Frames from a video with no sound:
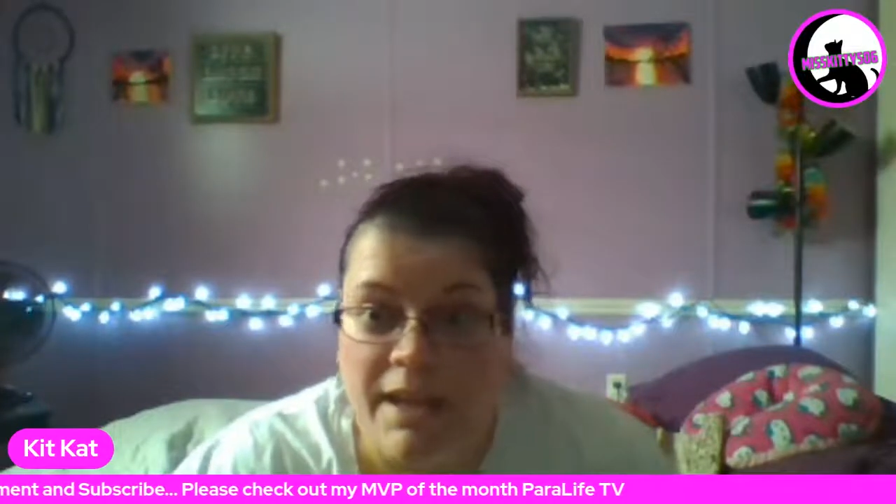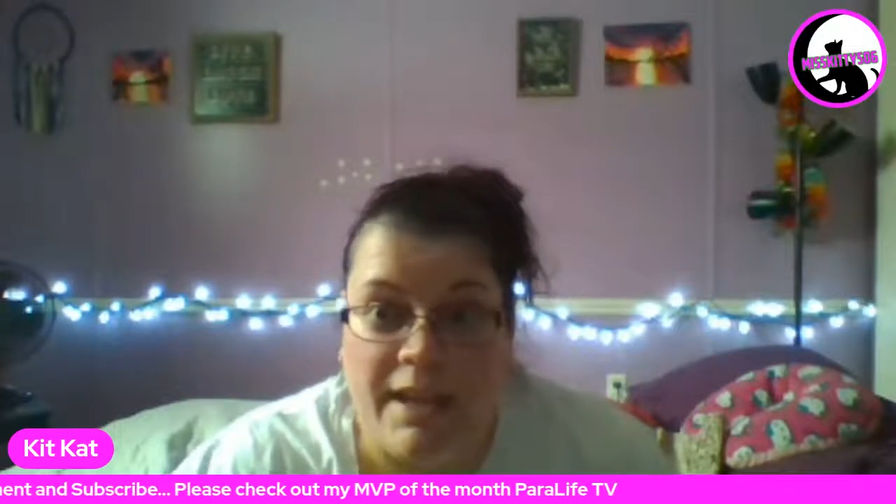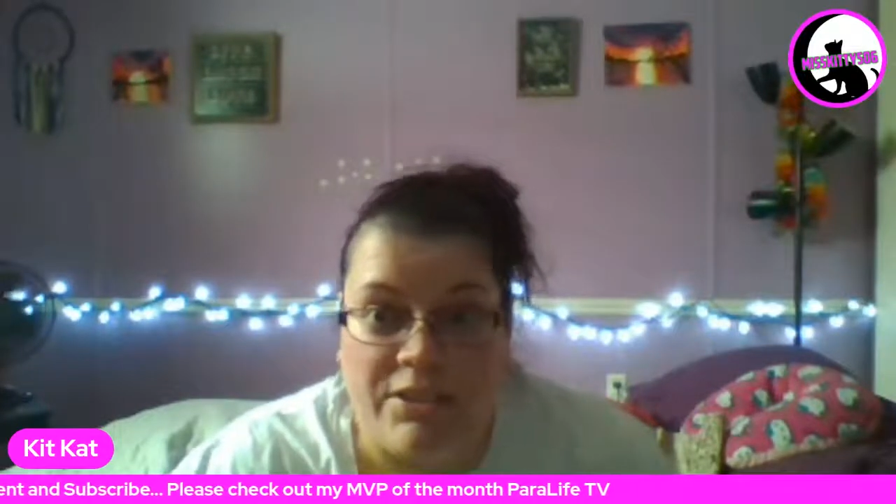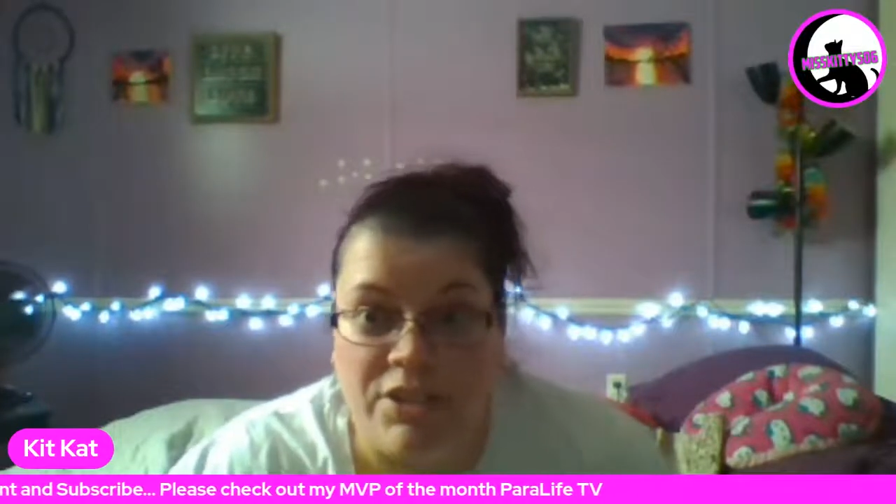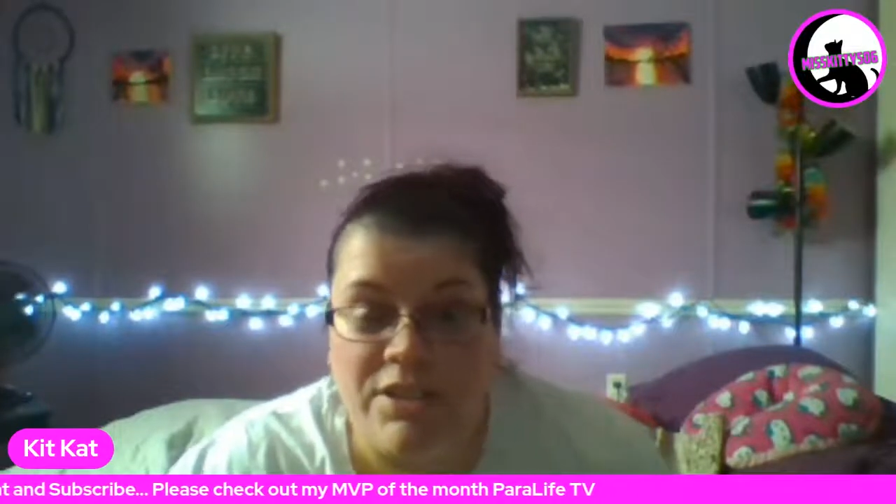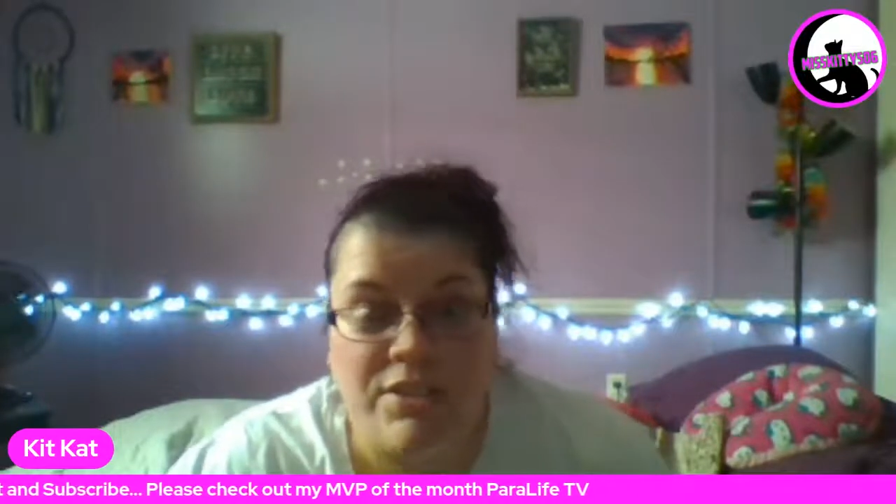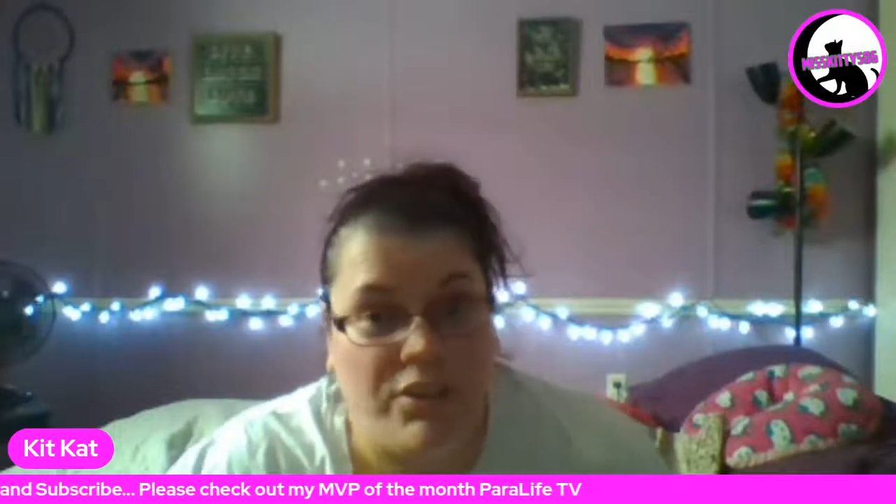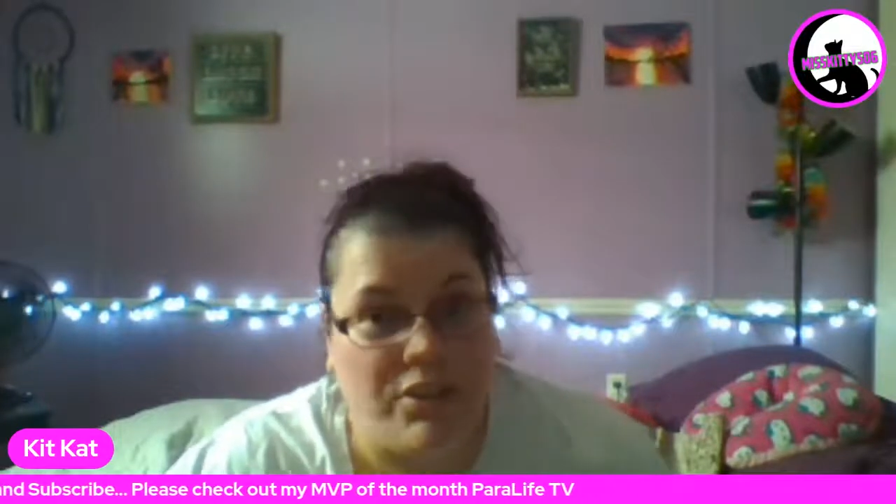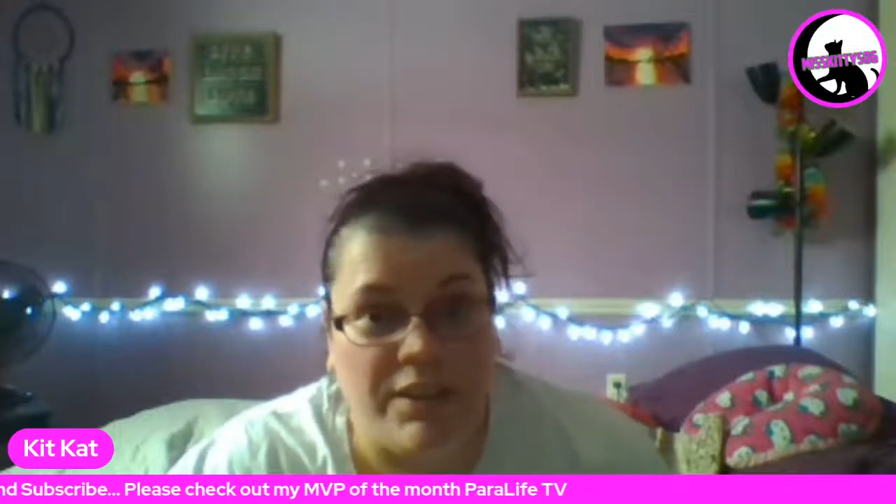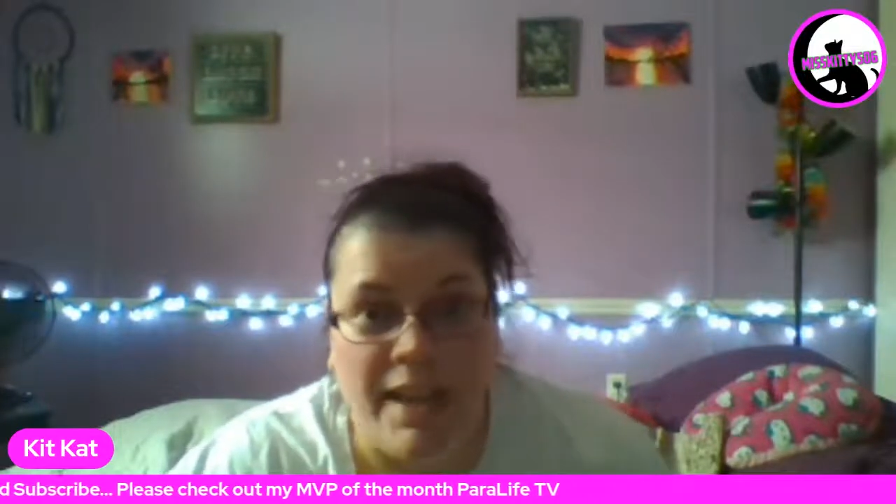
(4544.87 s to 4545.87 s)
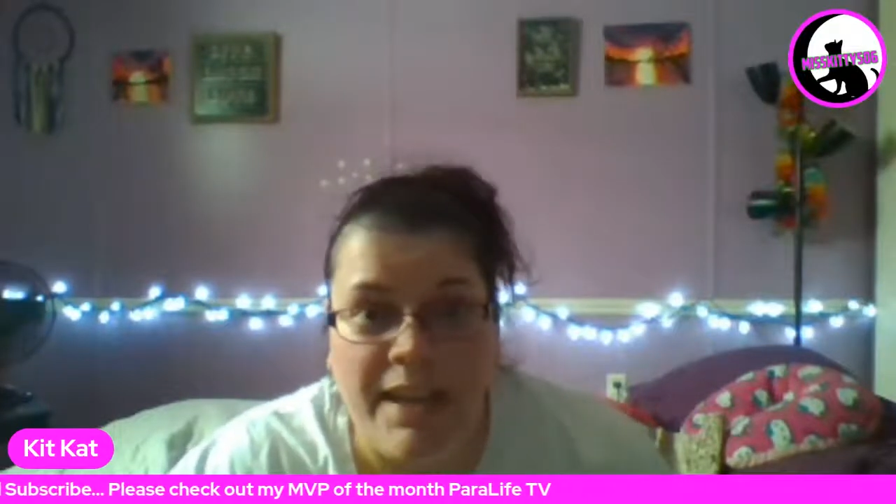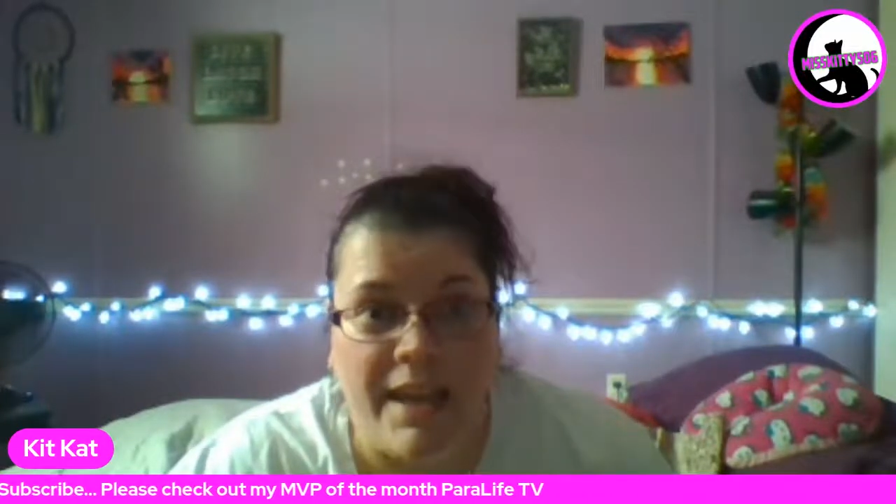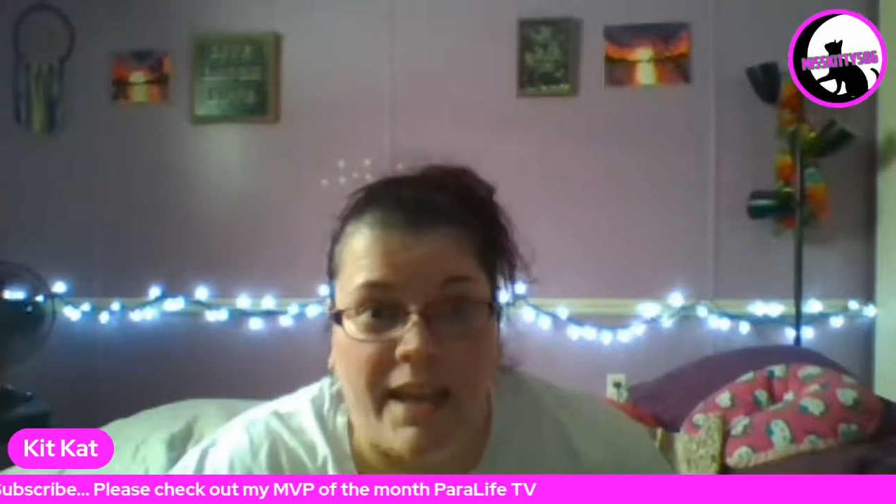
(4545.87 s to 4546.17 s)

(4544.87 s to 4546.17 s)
and just kick